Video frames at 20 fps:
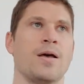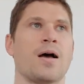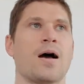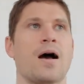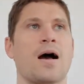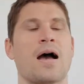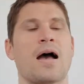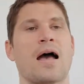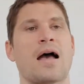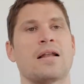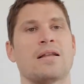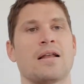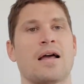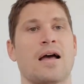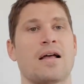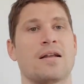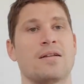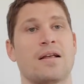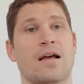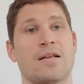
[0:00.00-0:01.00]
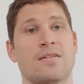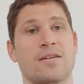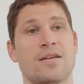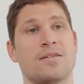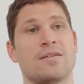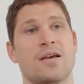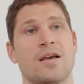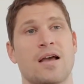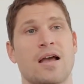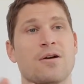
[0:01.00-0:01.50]

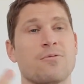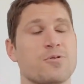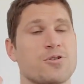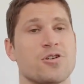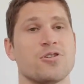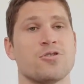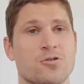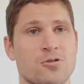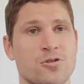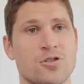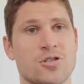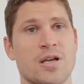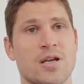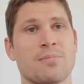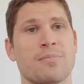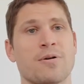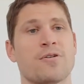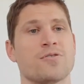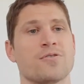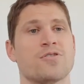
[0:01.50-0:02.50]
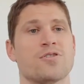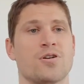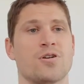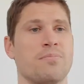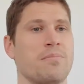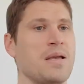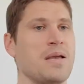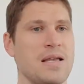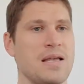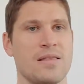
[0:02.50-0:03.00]
and it was interesting because to
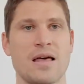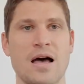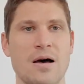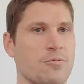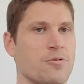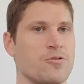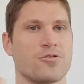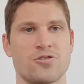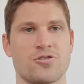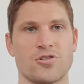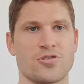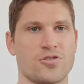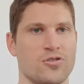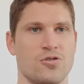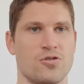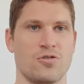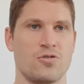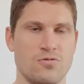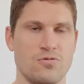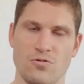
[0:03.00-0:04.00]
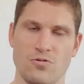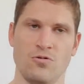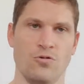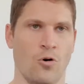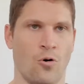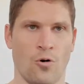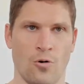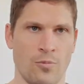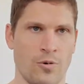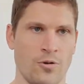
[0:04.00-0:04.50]
me that was just
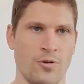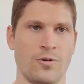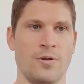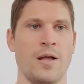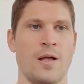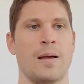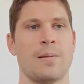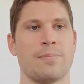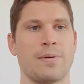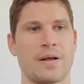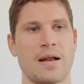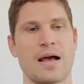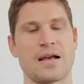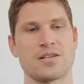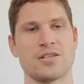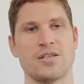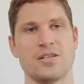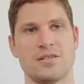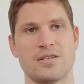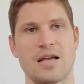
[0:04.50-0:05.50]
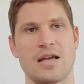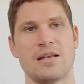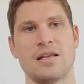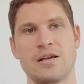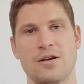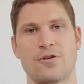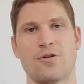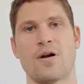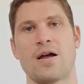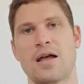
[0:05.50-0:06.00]
normal, but actually
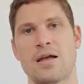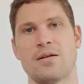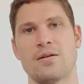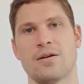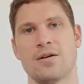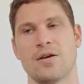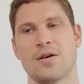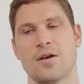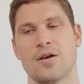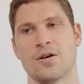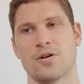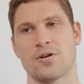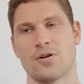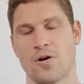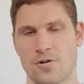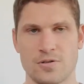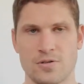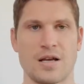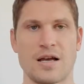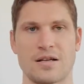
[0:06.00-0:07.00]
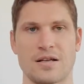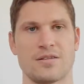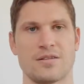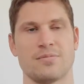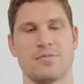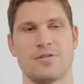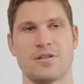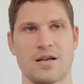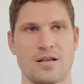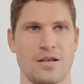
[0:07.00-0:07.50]
Denny Crane
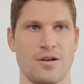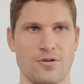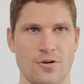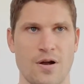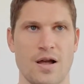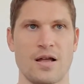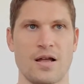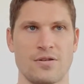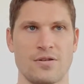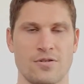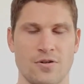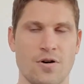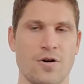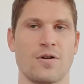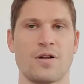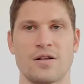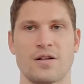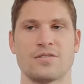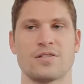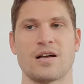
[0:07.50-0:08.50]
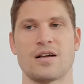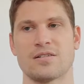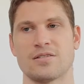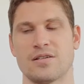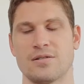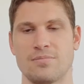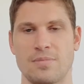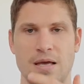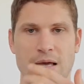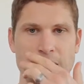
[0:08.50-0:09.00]
contacted
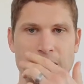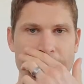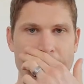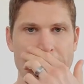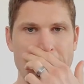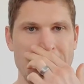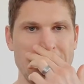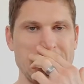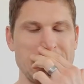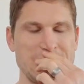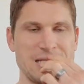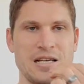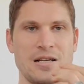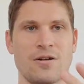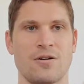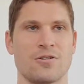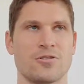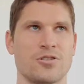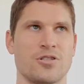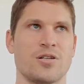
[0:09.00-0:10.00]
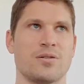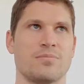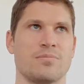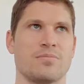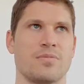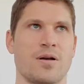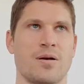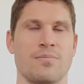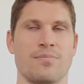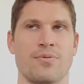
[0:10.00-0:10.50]
me and he said, oh
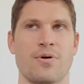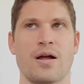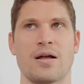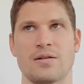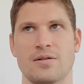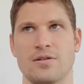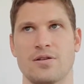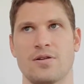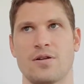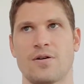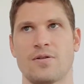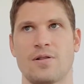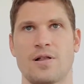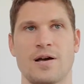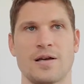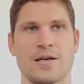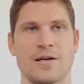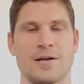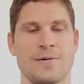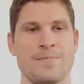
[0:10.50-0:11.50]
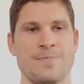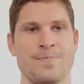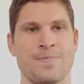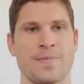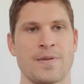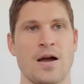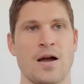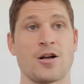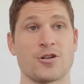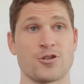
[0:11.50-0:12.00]
shit, Brett, like
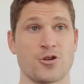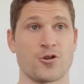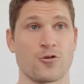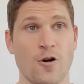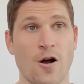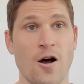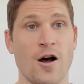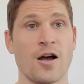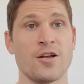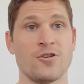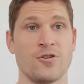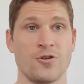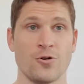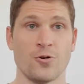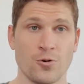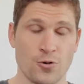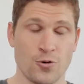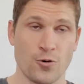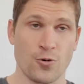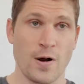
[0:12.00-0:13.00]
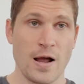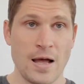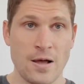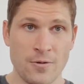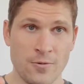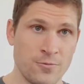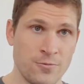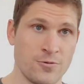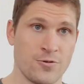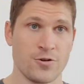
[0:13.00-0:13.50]
I tried your
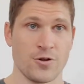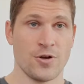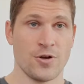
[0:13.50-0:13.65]
ground